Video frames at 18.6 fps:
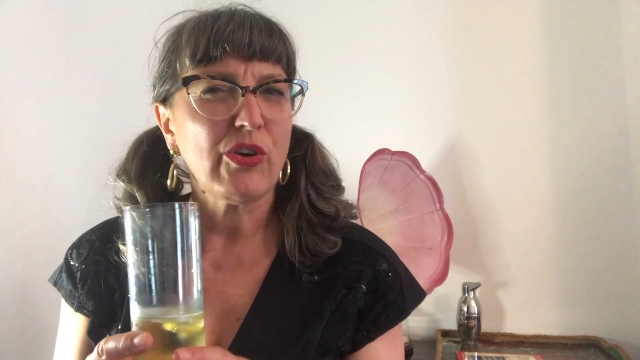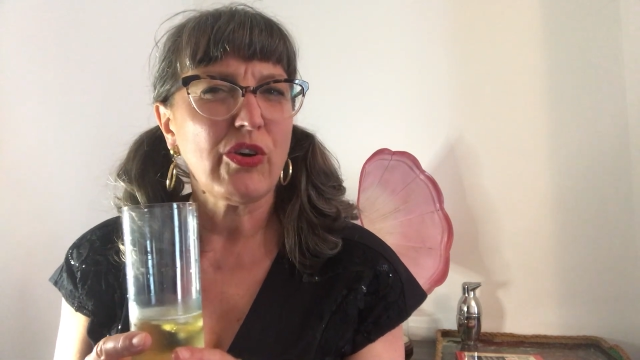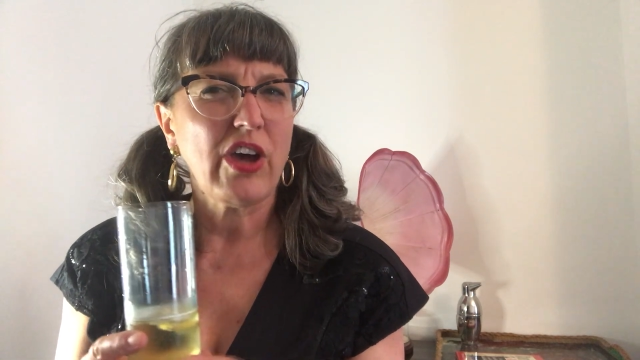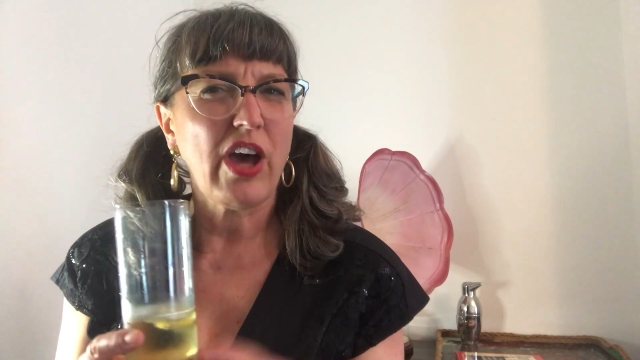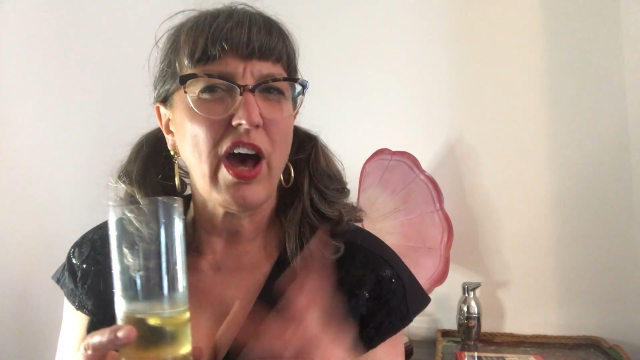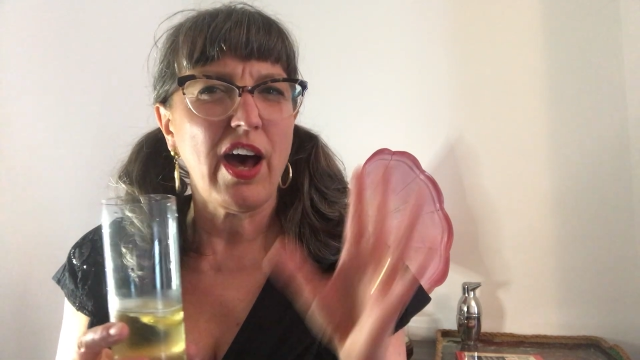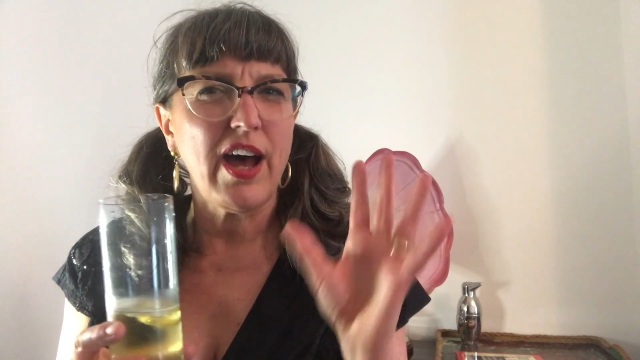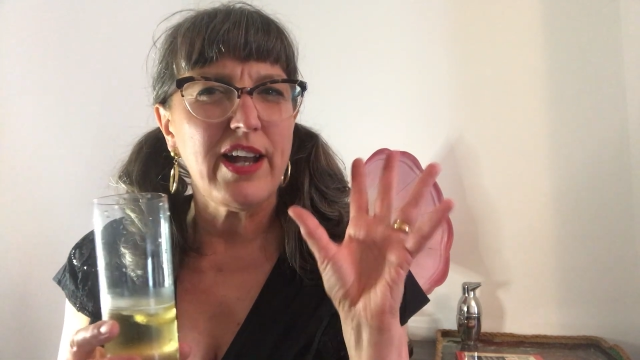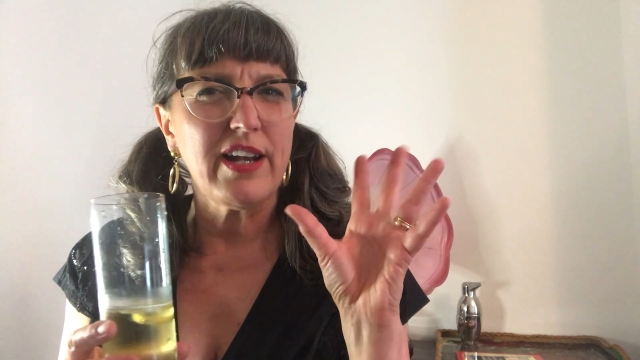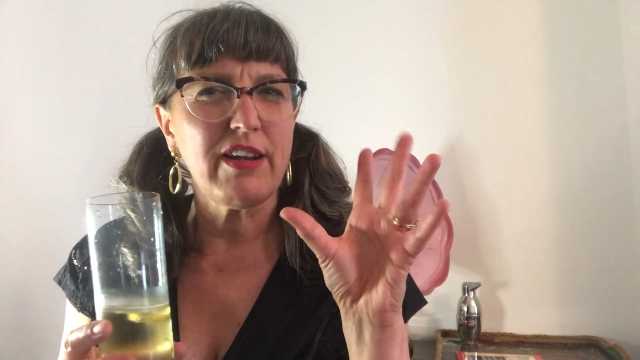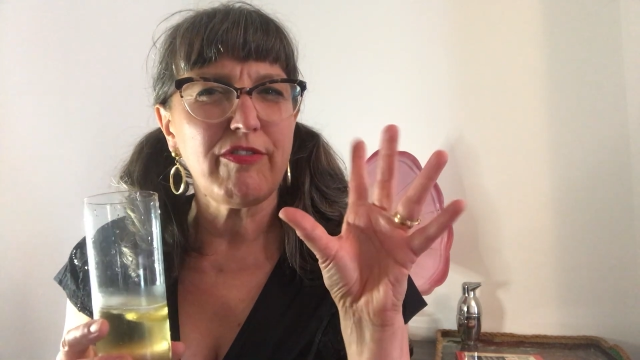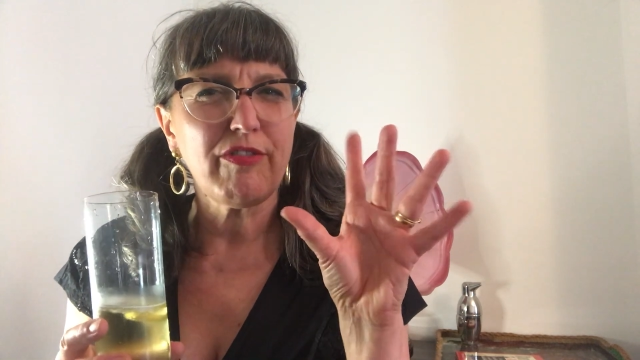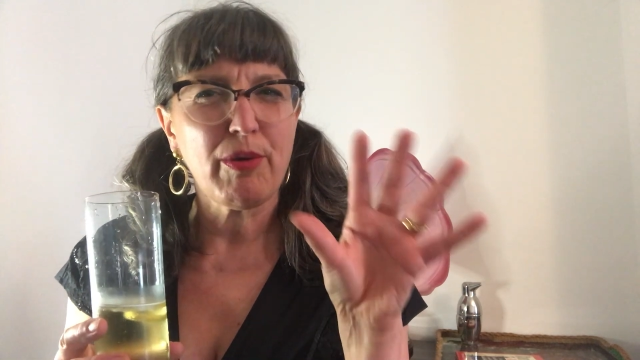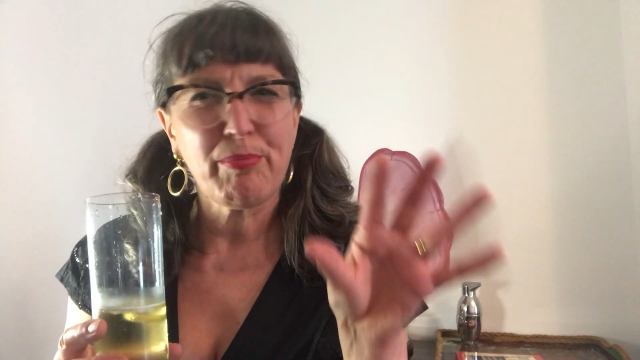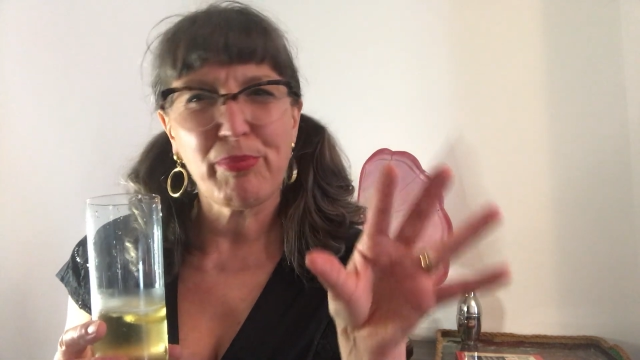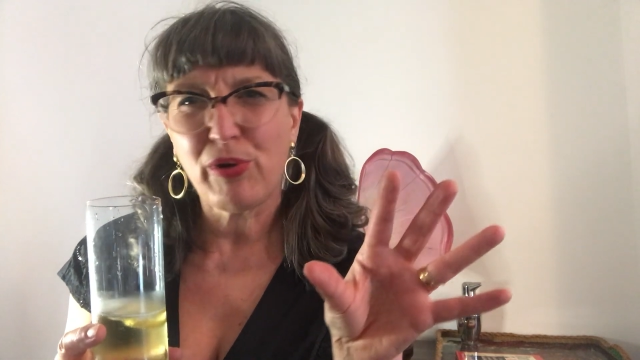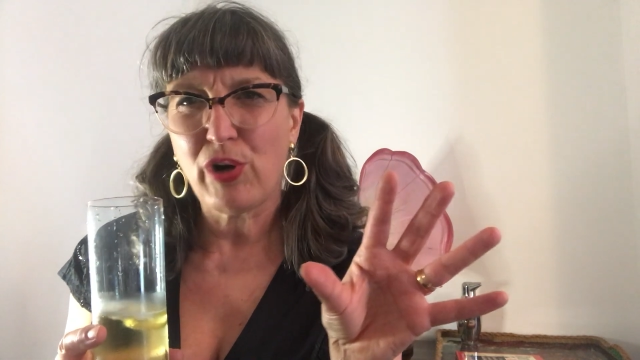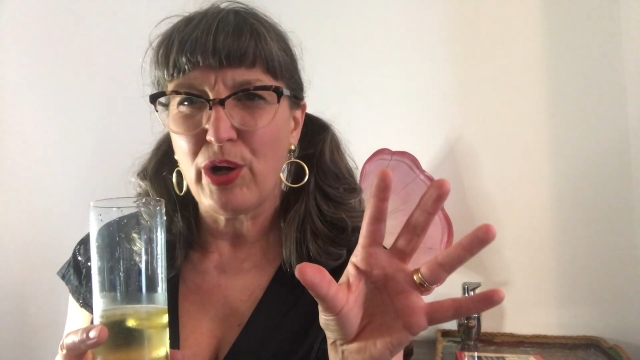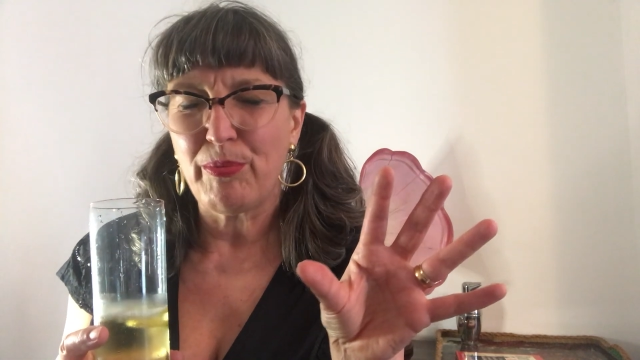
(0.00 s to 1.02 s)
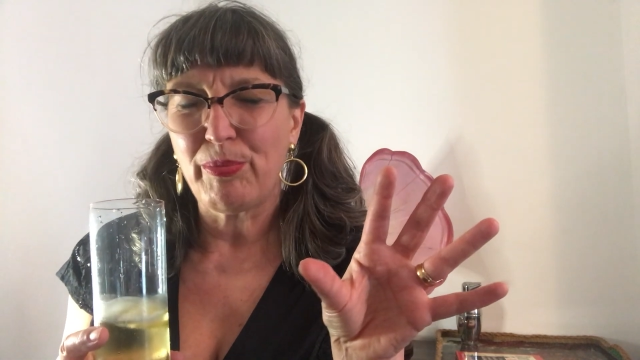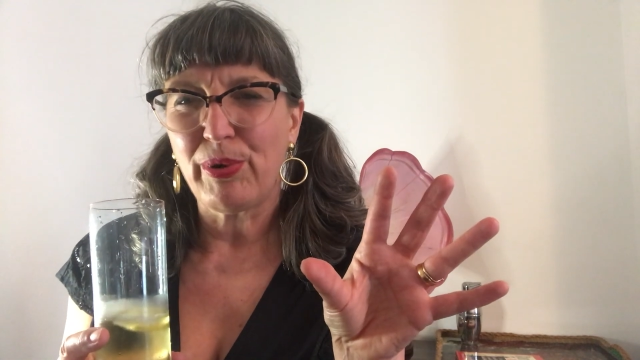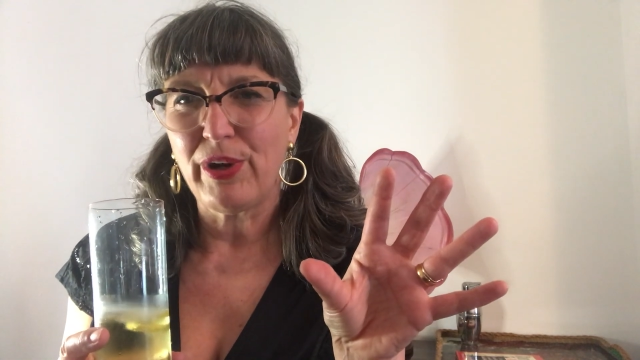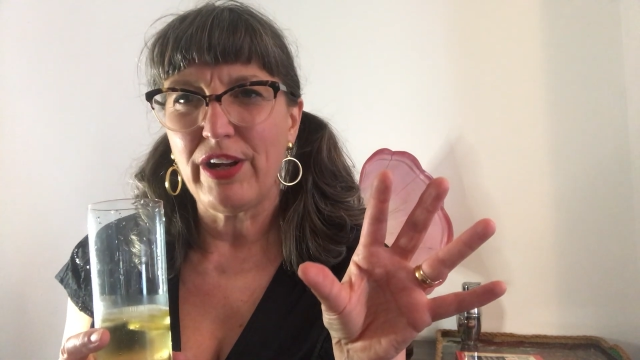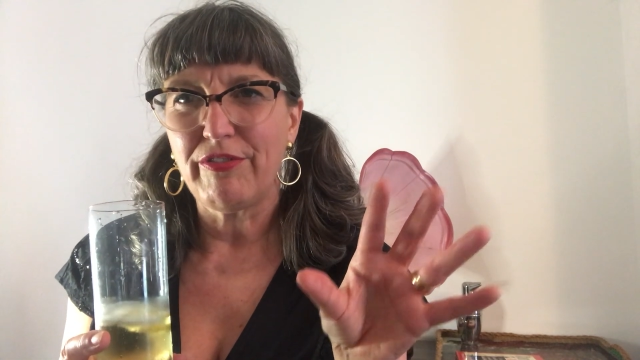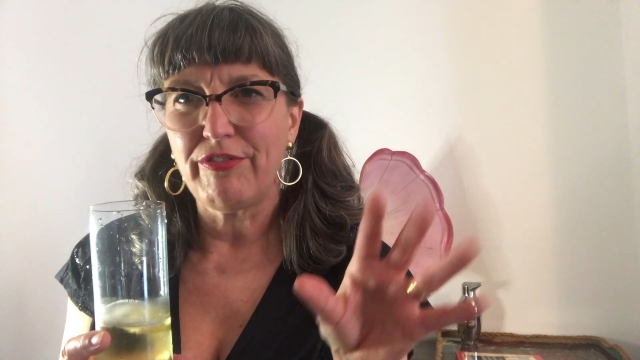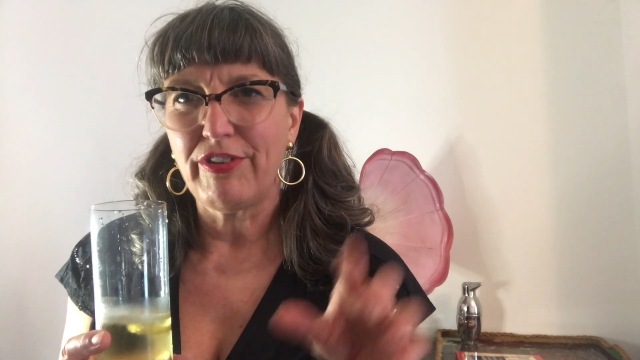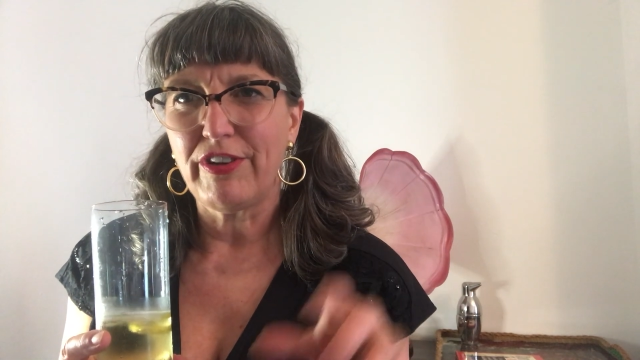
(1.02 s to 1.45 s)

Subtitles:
kind of appropriate